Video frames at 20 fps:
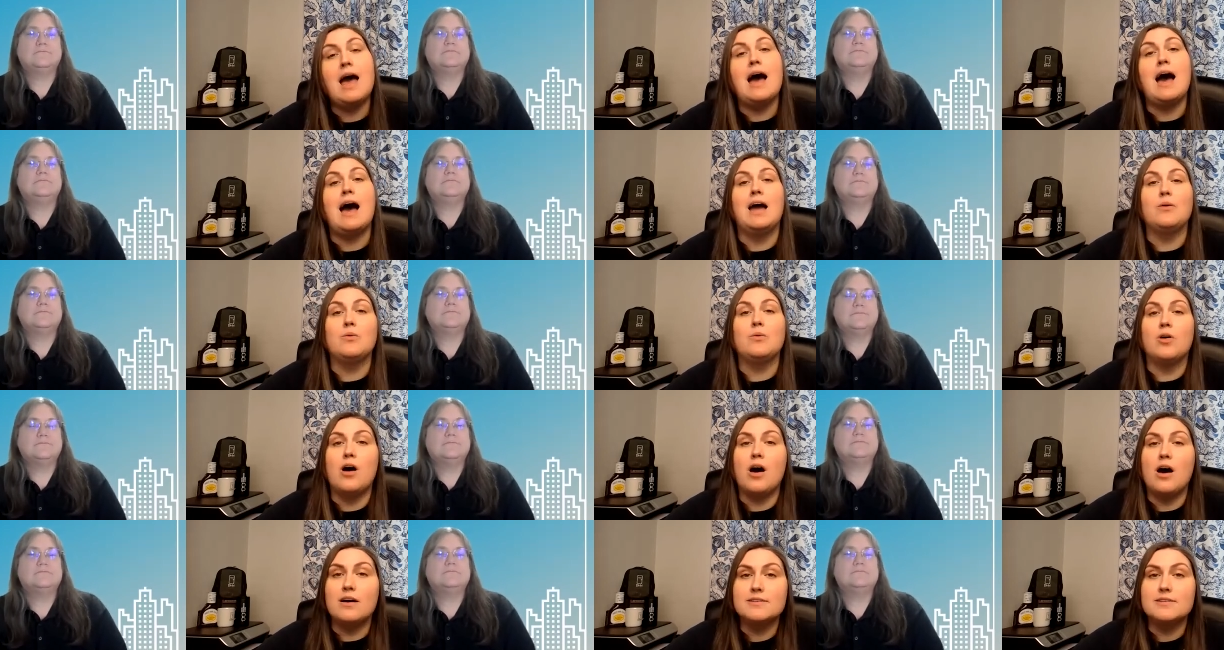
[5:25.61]
Speaker 1: I will
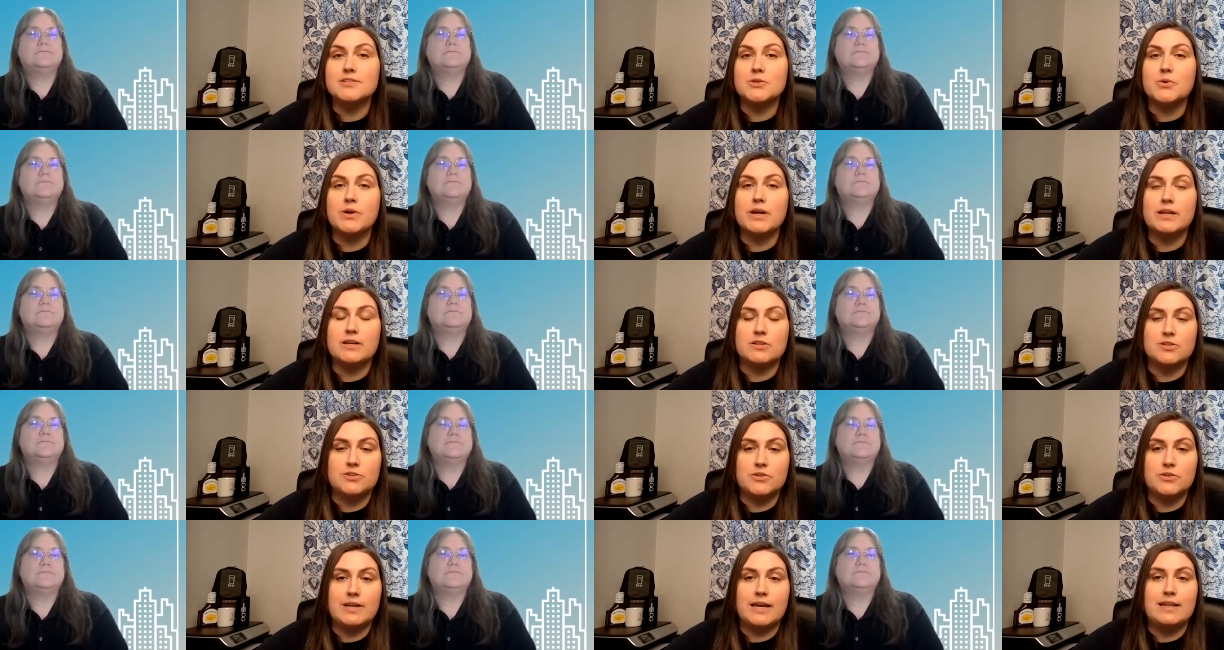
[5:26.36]
also
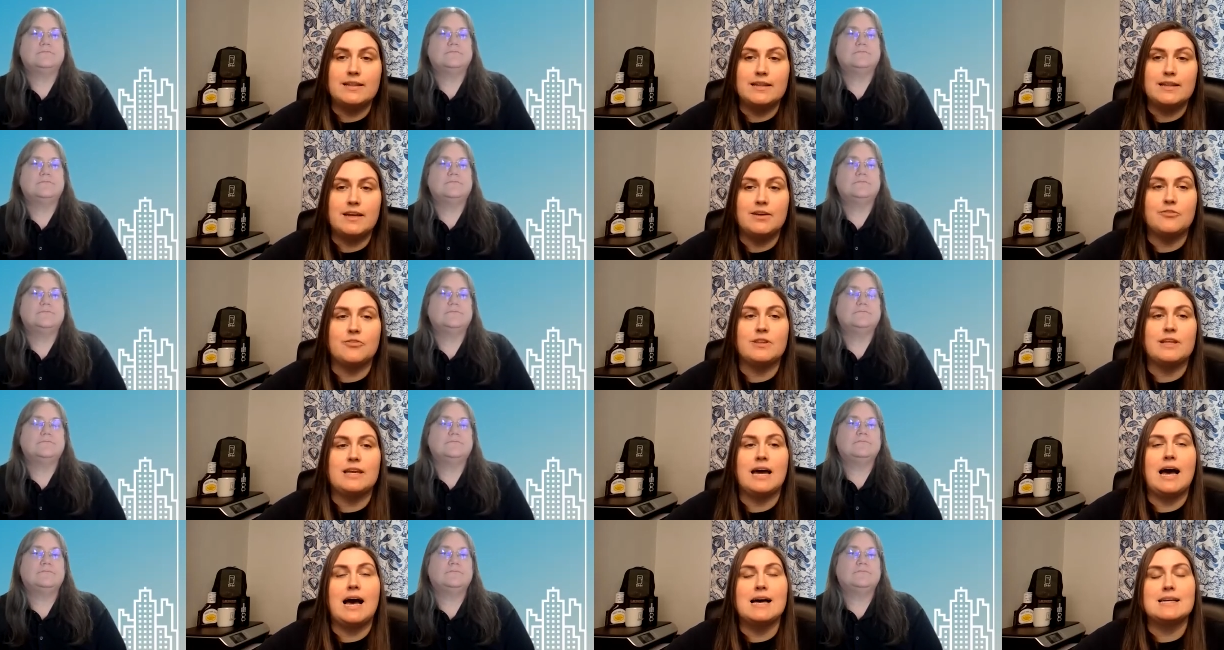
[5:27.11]
include a link for
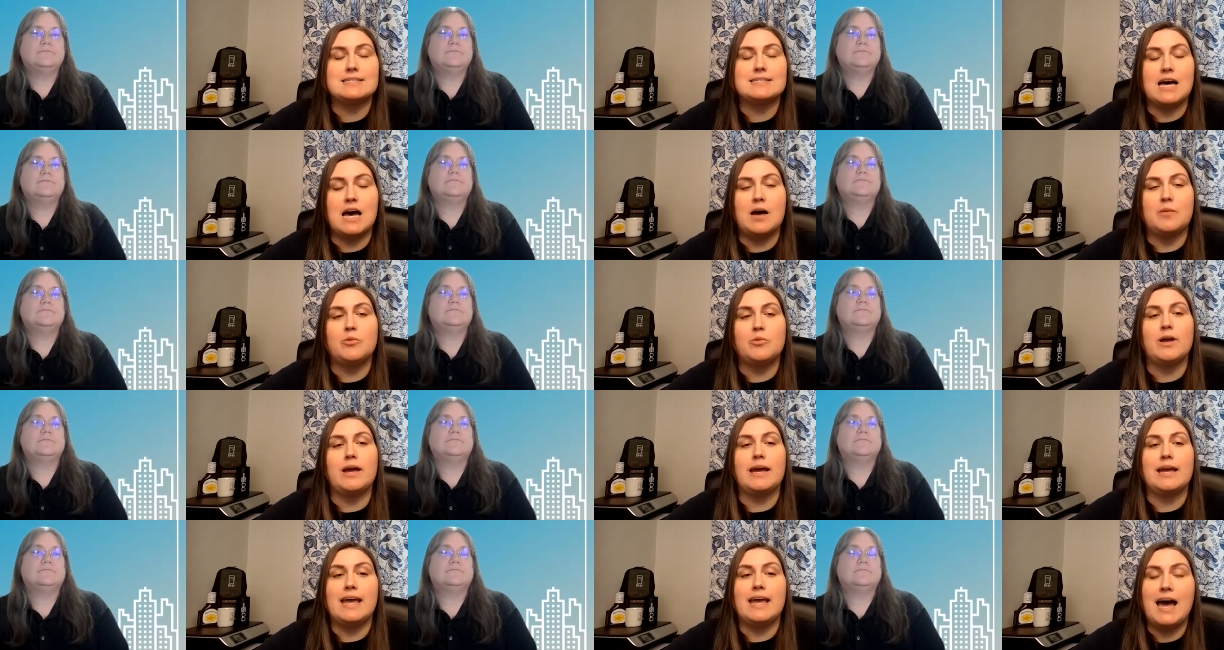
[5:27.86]
the ASSA ABLOY
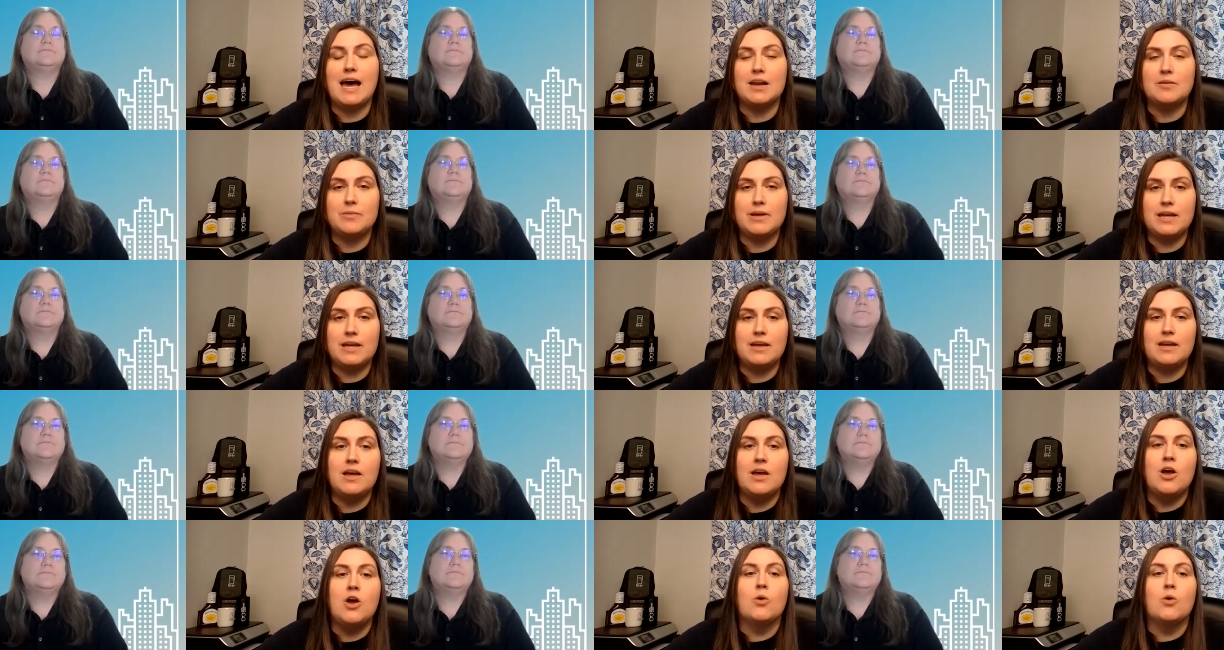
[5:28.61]
Academy,
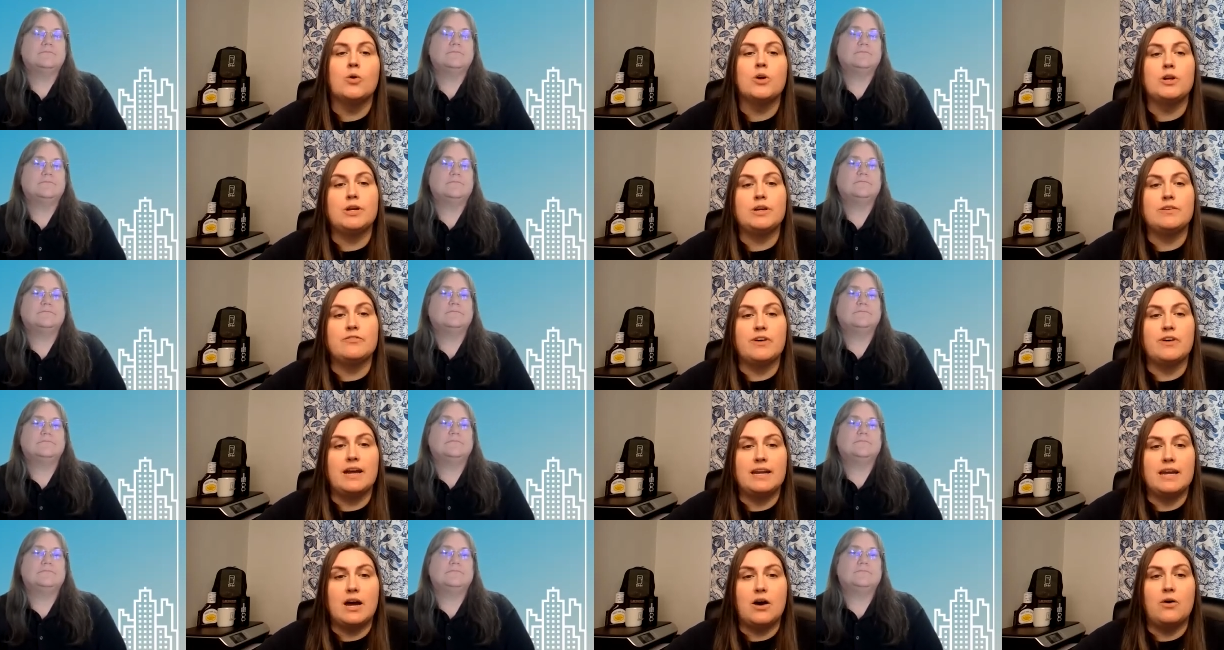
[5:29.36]
where you can
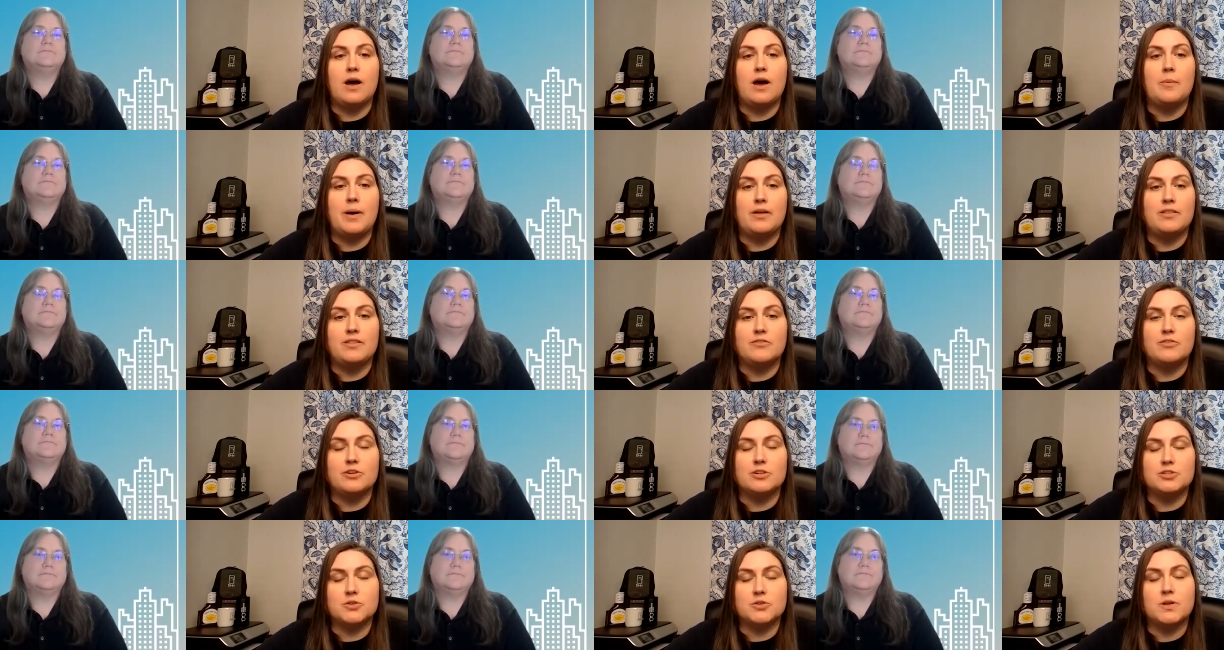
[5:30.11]
find out about the
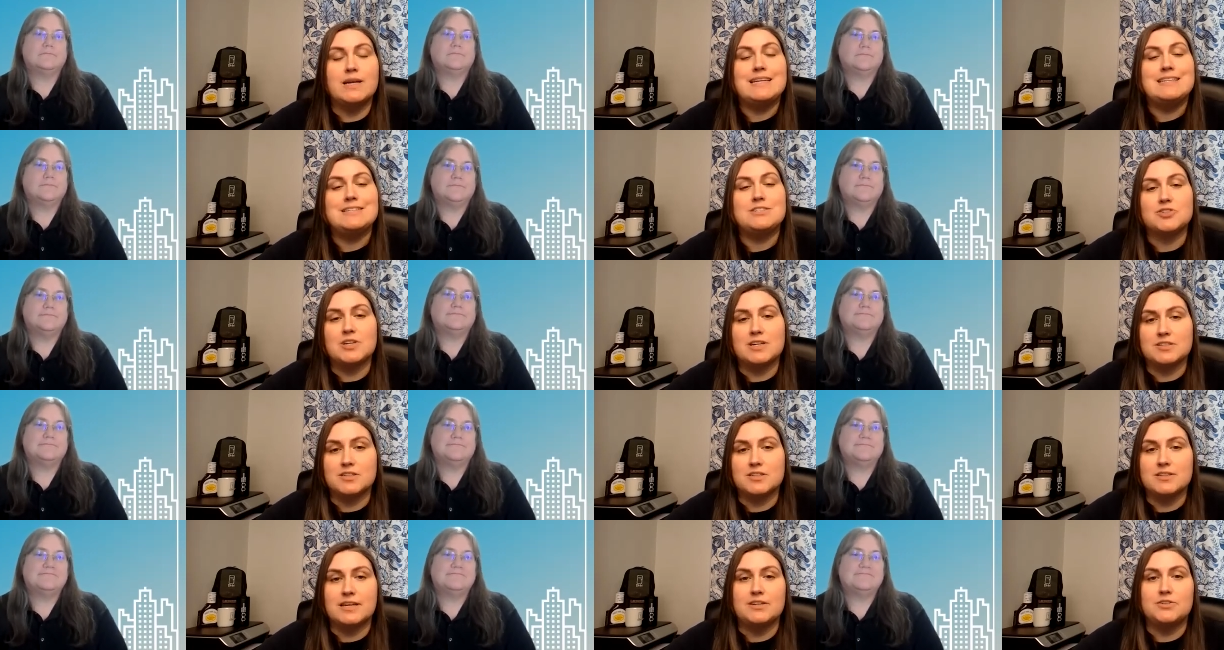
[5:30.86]
virtual
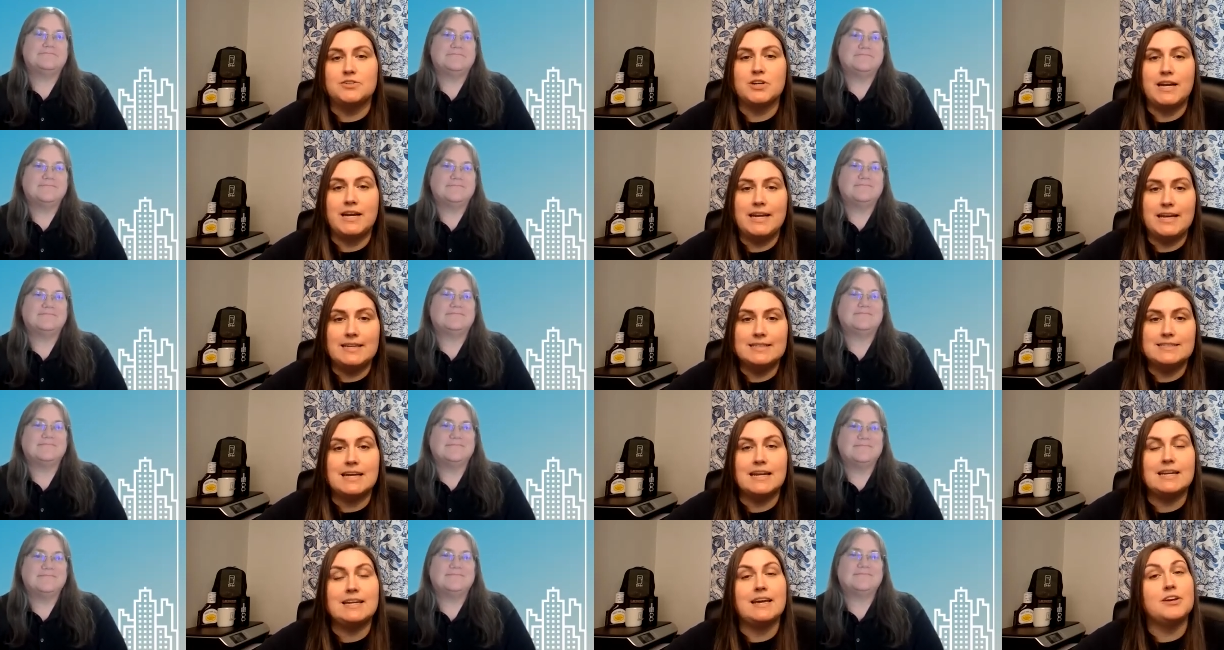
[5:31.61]
instructor-led trainings
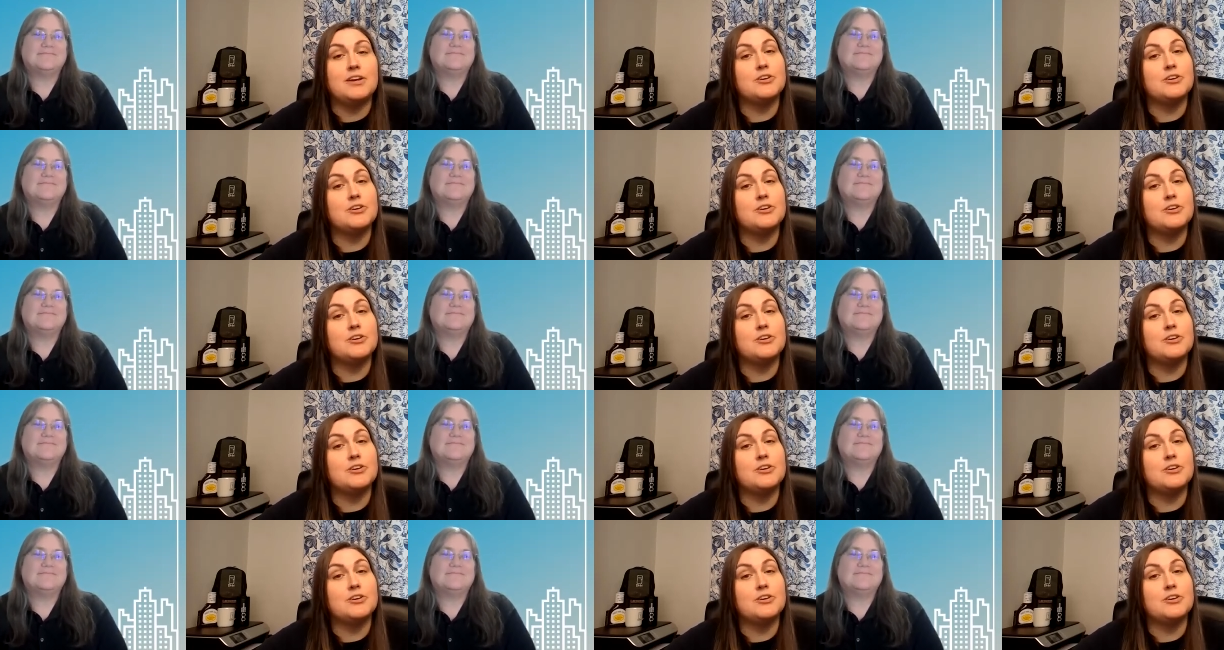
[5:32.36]
and get